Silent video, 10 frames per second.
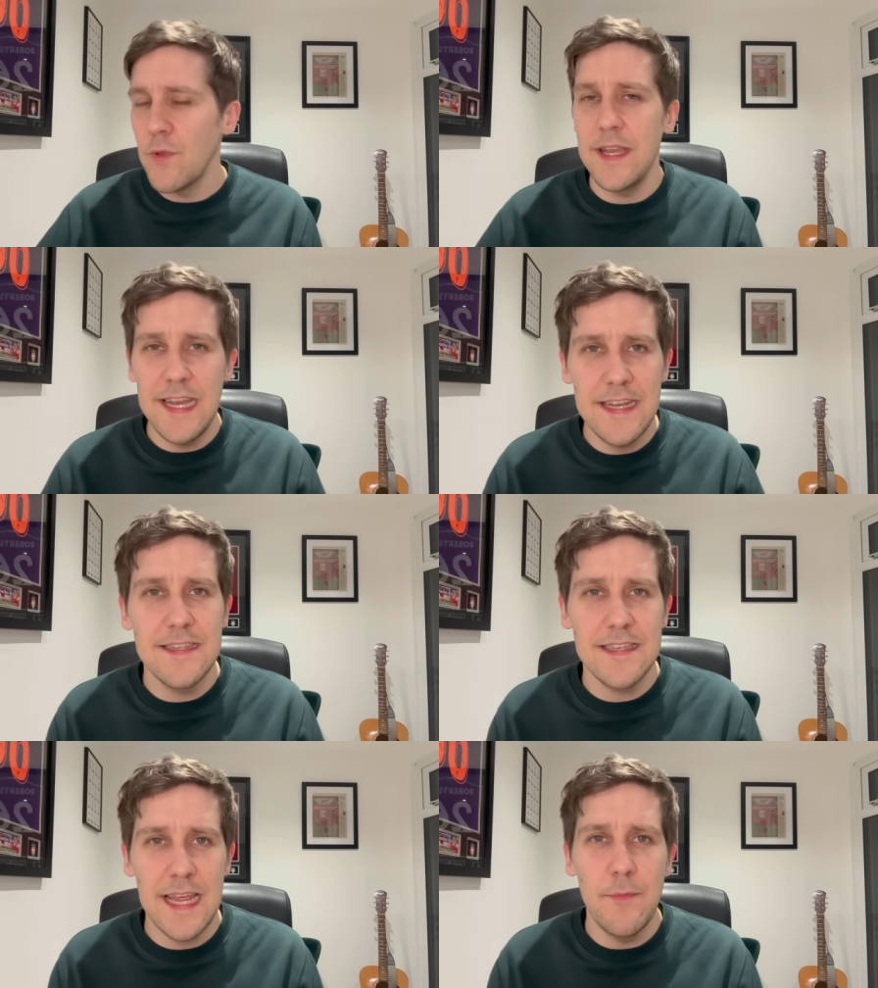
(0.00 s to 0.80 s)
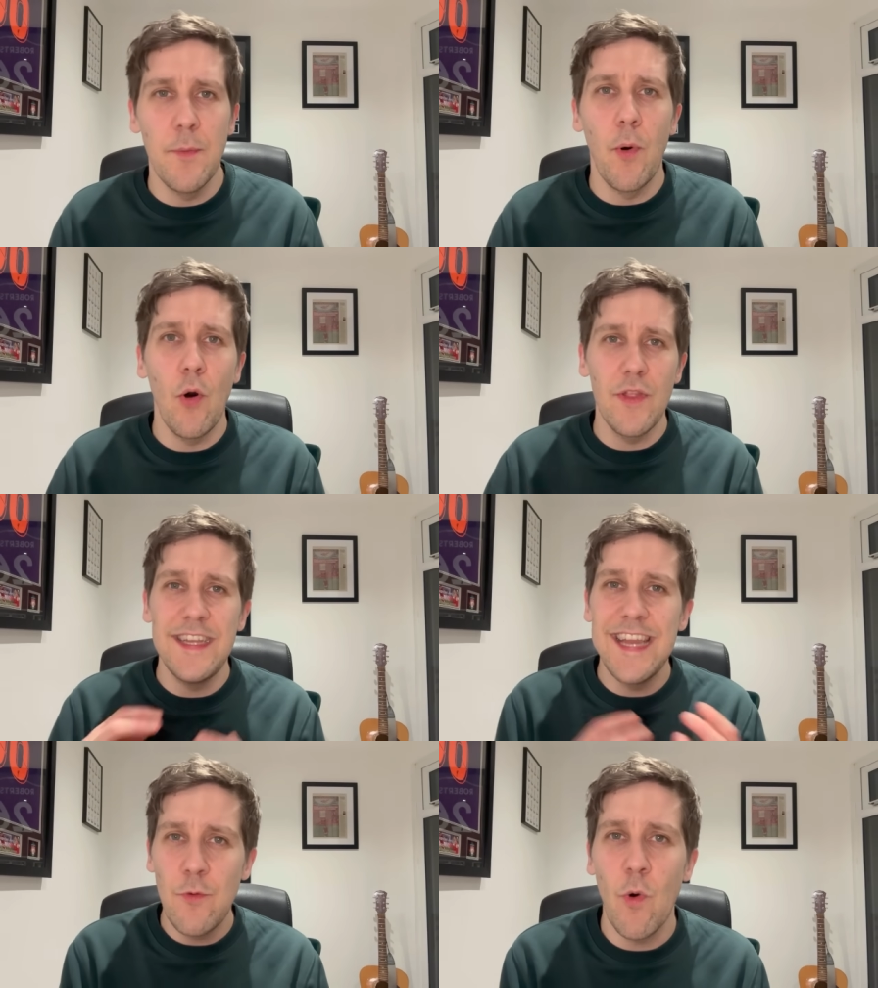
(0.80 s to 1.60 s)
They needed to keep the ball. They
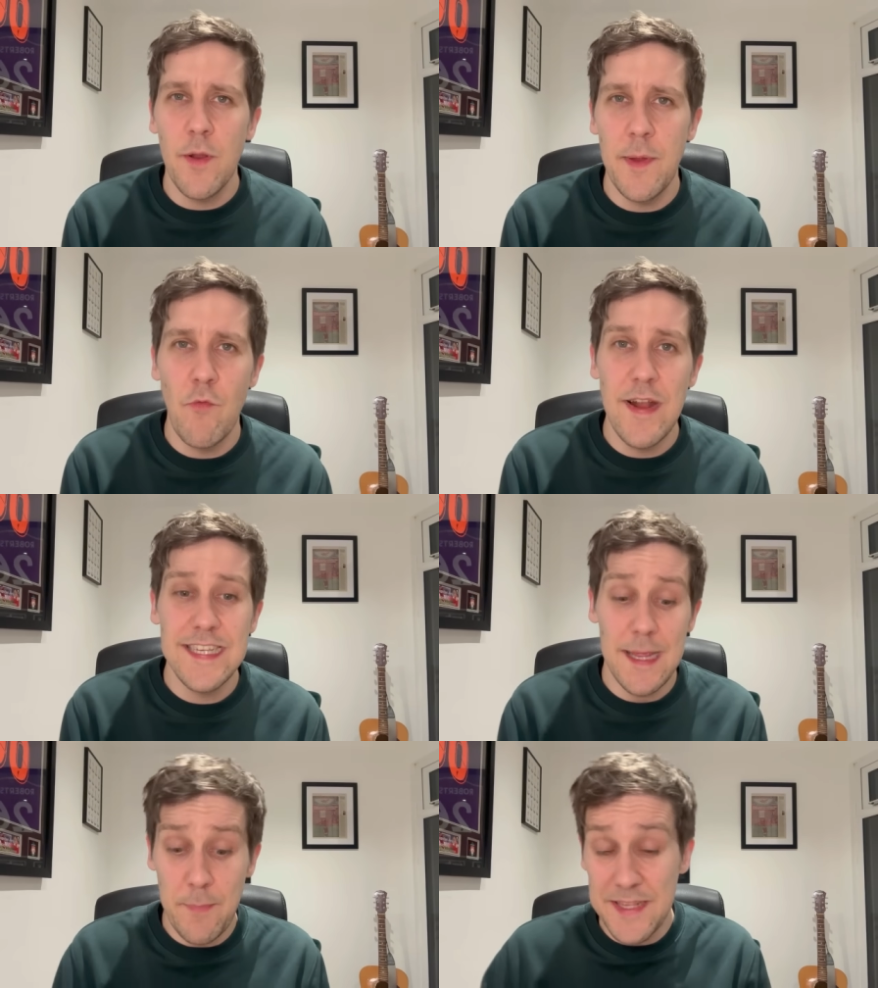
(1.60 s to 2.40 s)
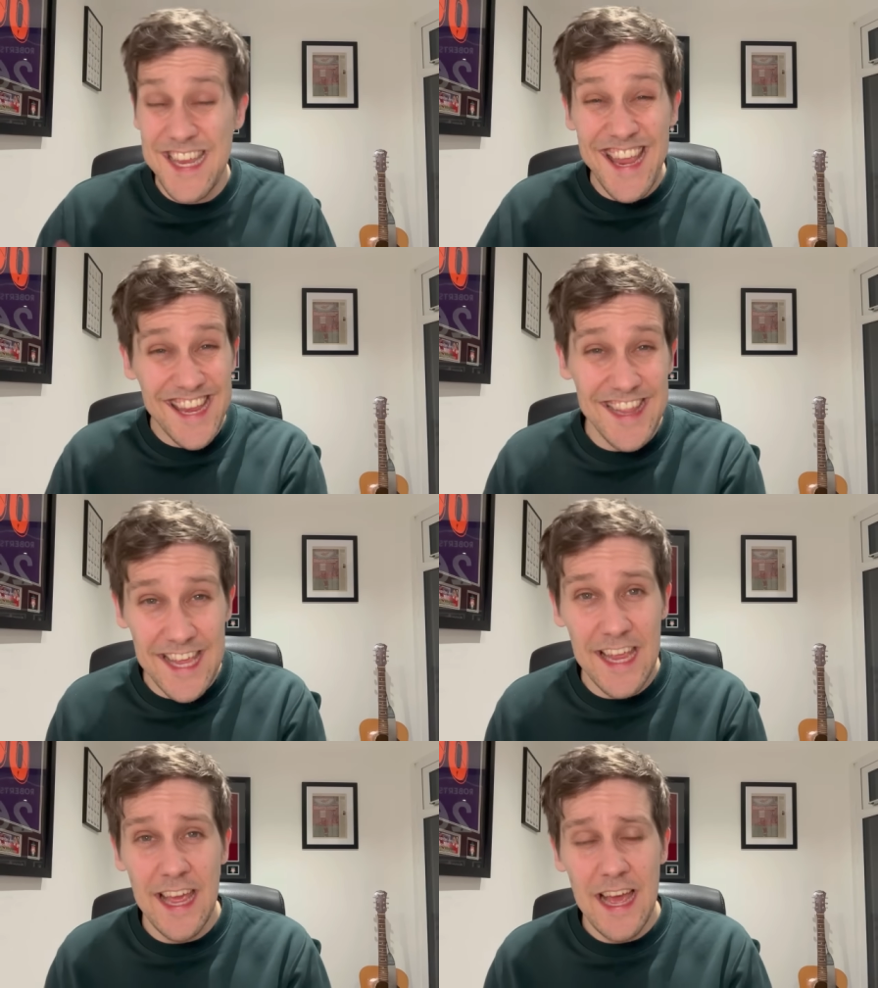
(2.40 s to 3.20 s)
didn't want to be risky,
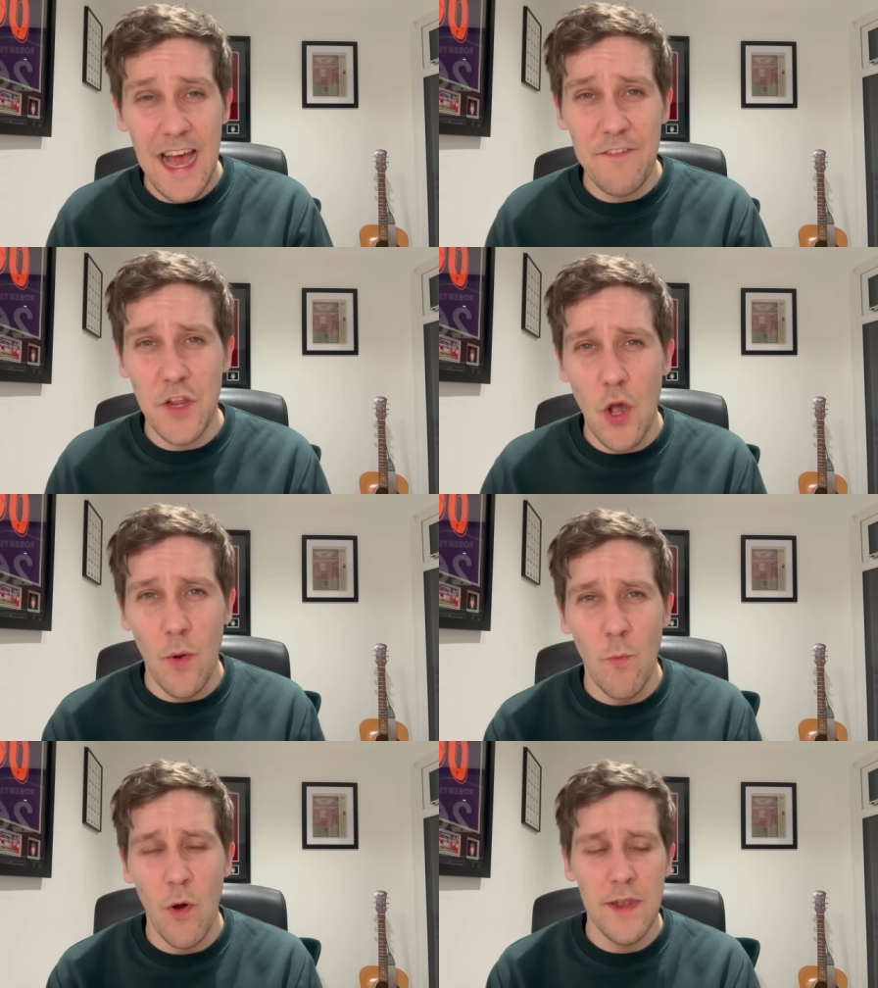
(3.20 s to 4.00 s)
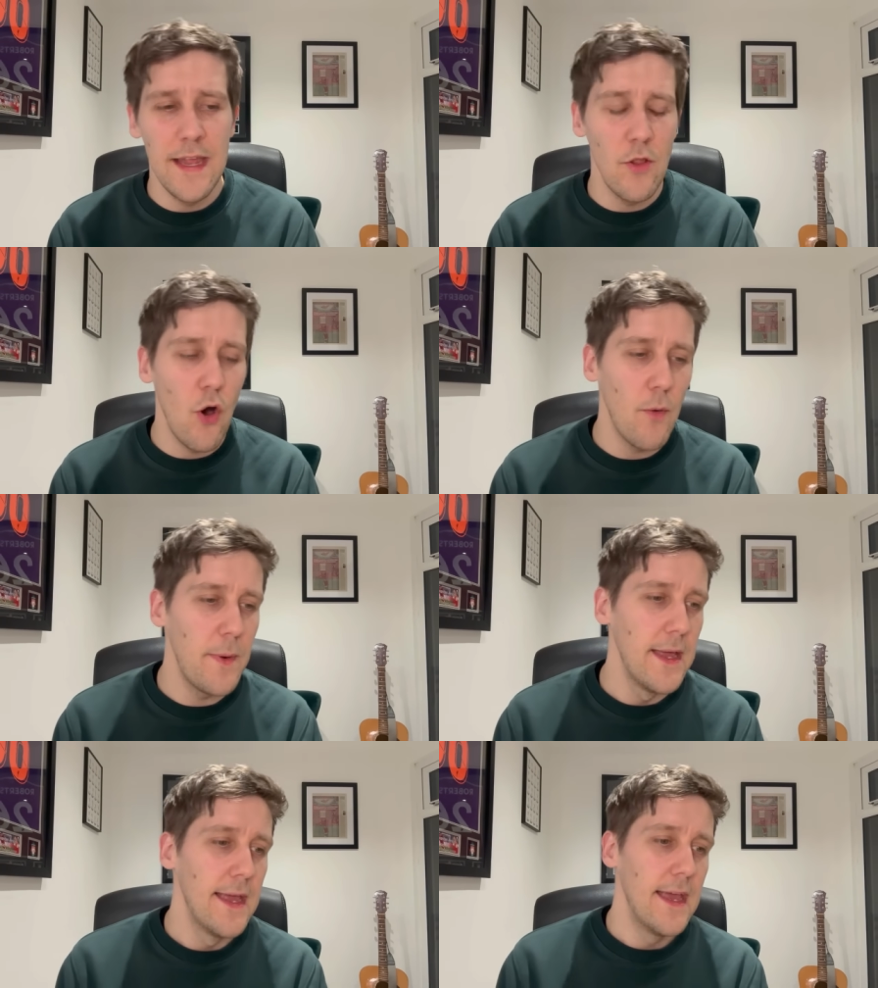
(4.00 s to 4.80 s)
particularly after going 1-0 up,